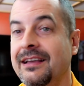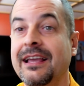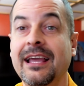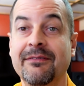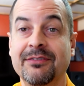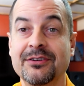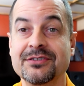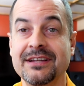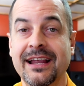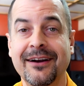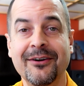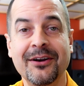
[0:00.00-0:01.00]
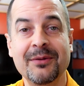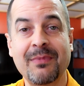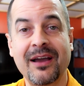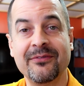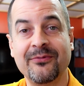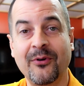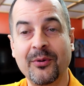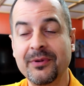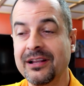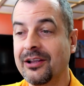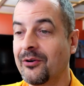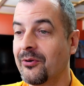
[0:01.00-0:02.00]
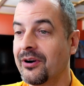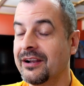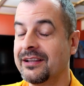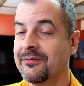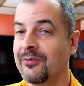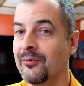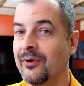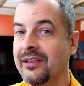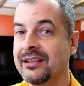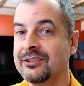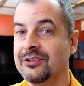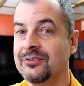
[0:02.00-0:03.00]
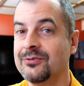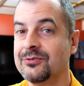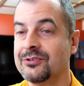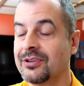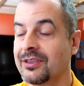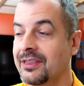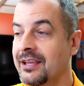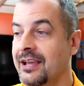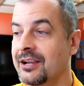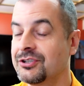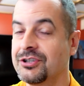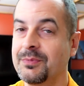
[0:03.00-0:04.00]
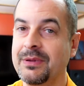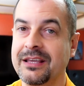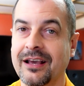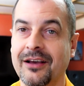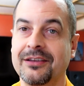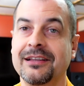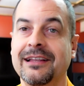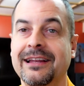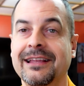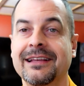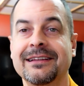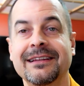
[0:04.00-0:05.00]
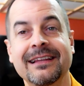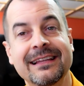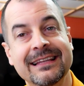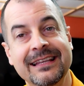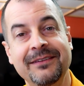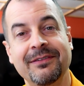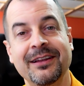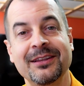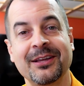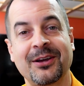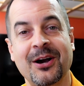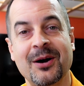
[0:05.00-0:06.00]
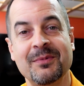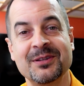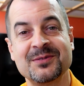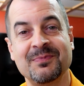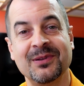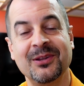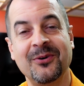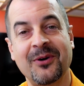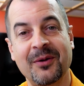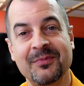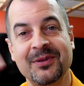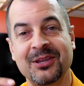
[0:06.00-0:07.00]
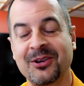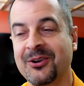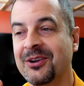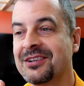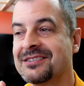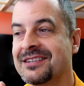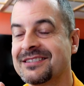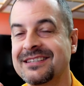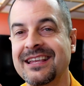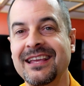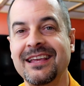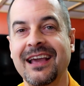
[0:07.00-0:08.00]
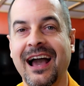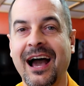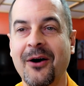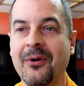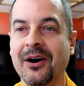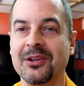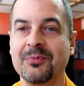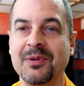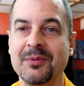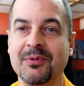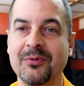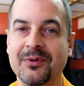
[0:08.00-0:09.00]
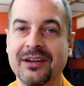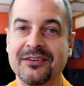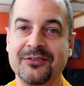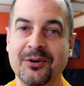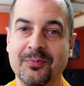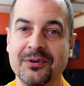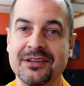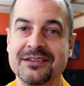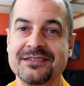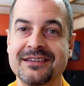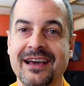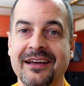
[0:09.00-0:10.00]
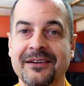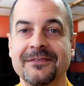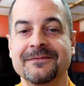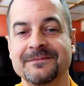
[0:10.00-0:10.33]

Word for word: If there's an error in my formula or a different way that you think I should be calculating it, leave it in the comments below. I'm curious to see how other people would interpret this data.